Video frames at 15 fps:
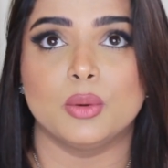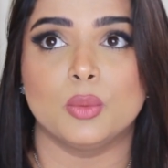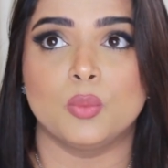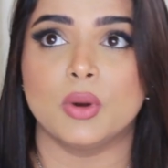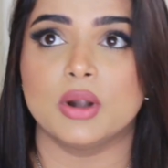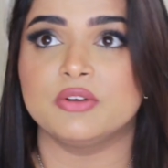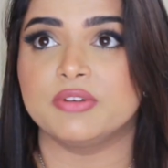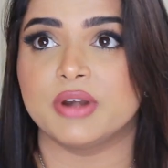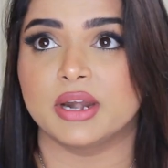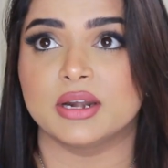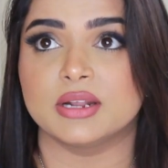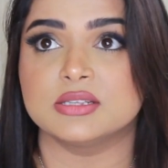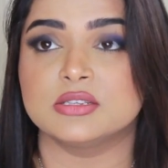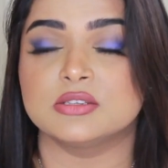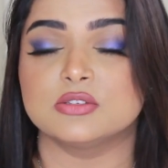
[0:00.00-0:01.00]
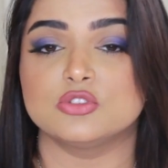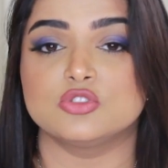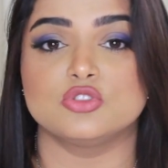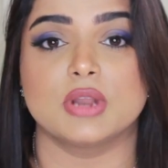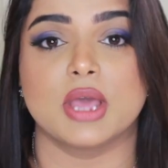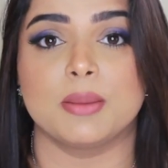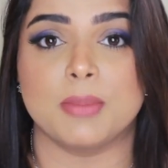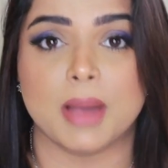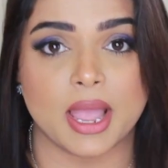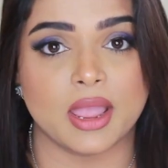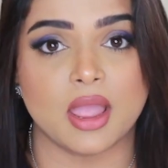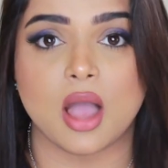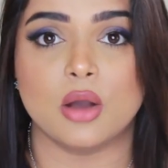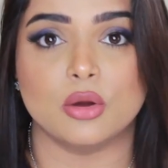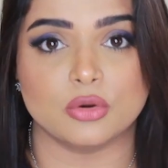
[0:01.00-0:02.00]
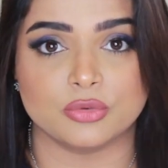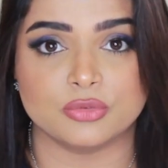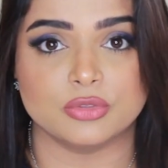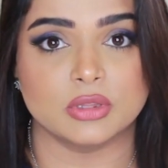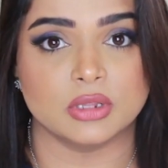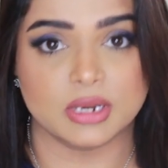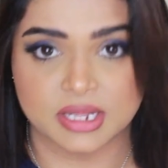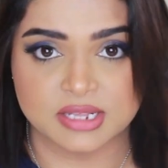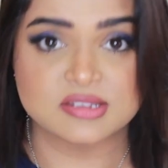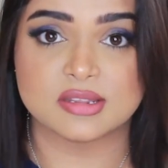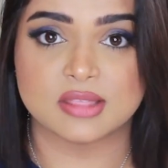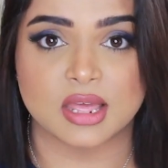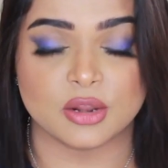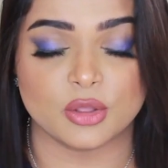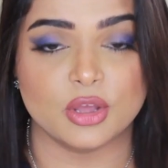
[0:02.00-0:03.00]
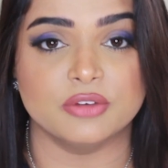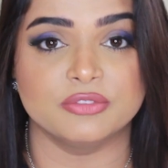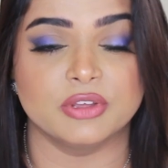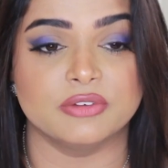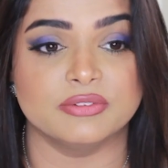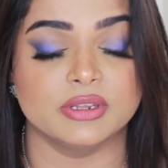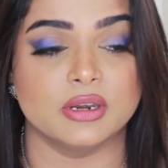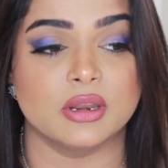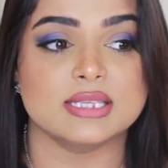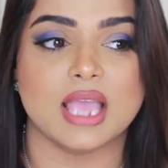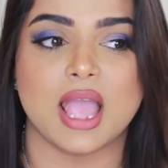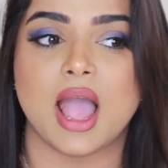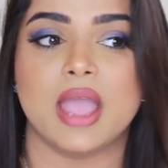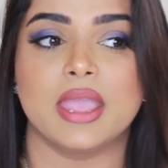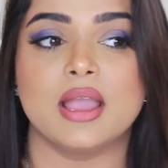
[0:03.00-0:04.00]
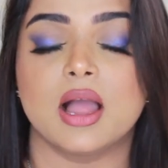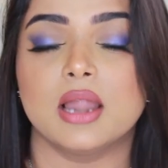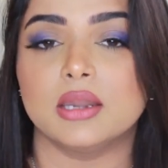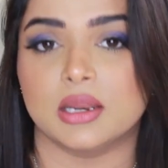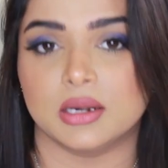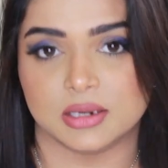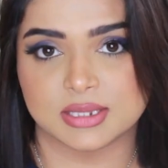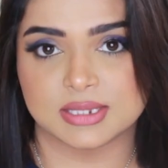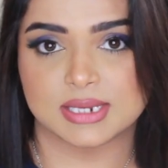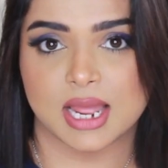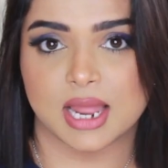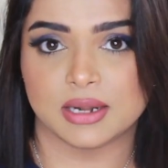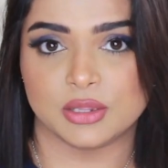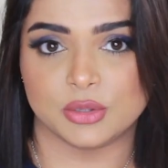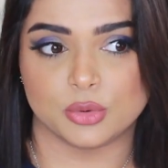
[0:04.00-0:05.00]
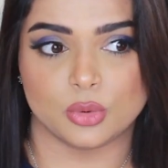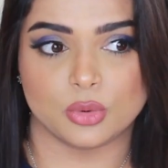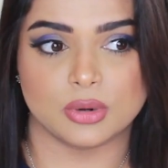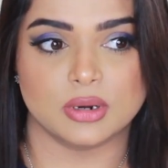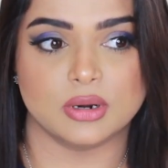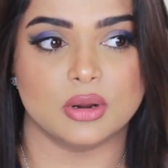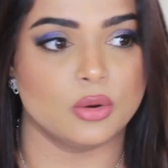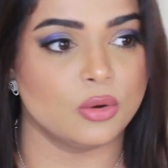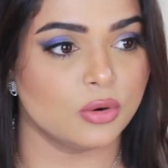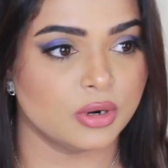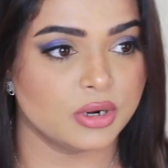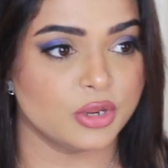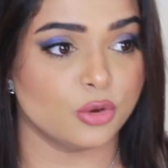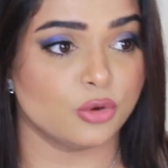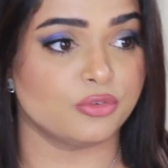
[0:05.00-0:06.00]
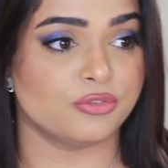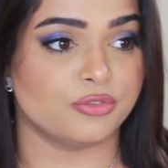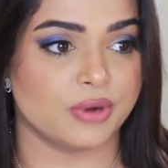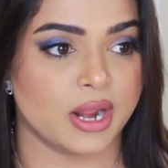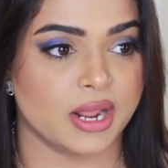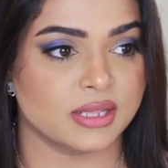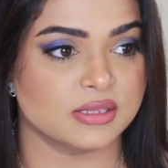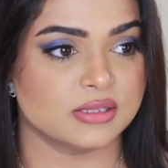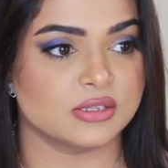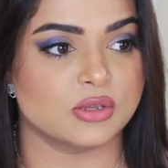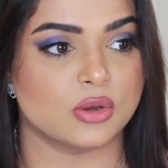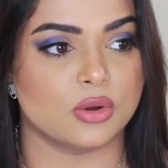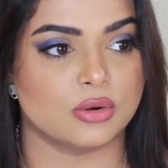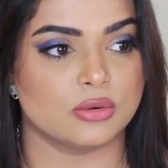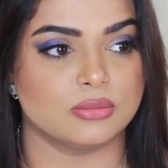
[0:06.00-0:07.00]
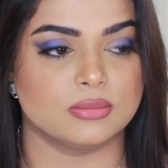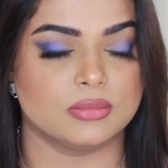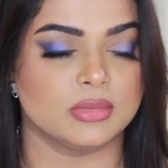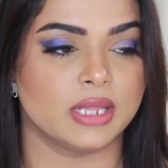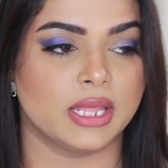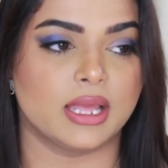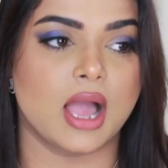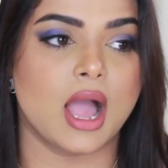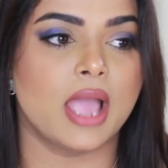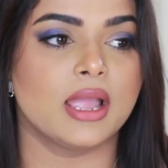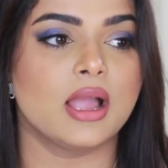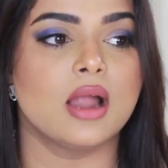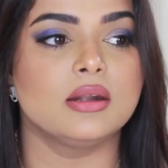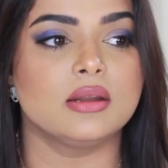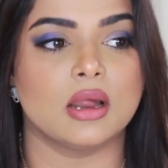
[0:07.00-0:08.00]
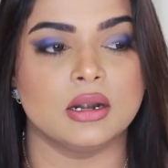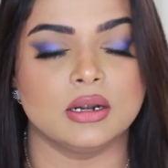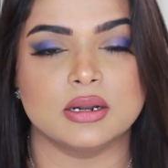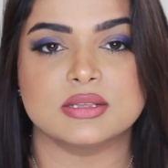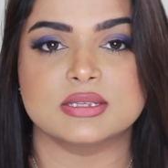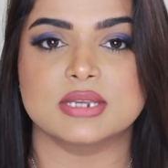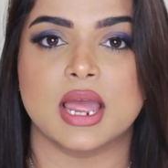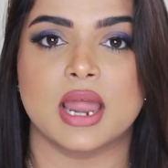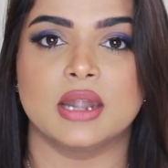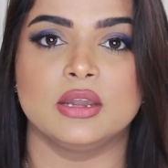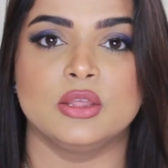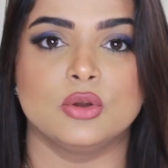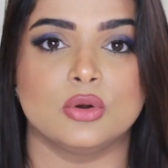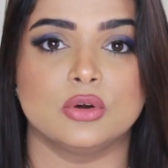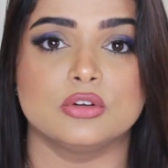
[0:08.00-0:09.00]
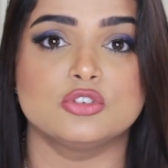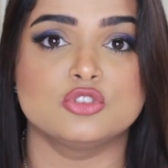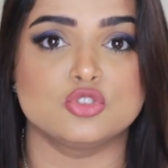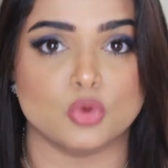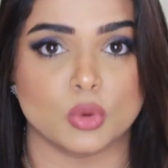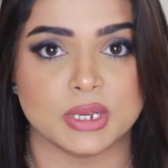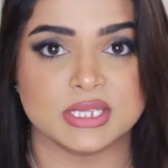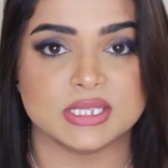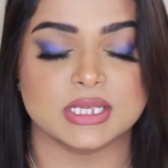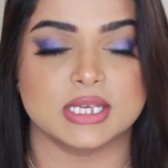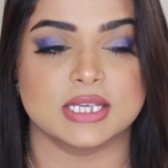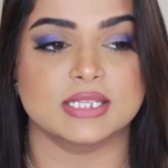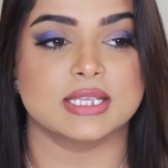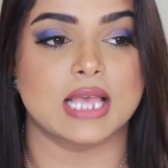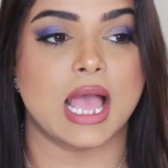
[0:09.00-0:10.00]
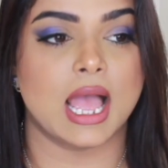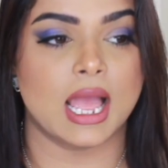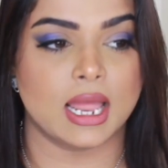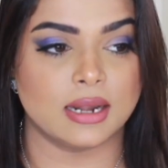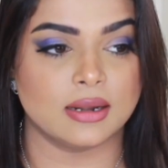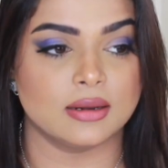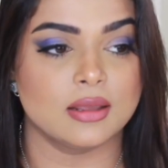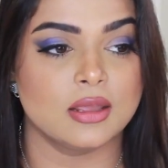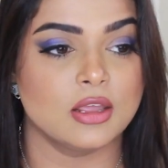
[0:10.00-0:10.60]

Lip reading: what fragrance should I buy out of the list that you have given? See, I can't understand your friends, or like I can't understand your choices and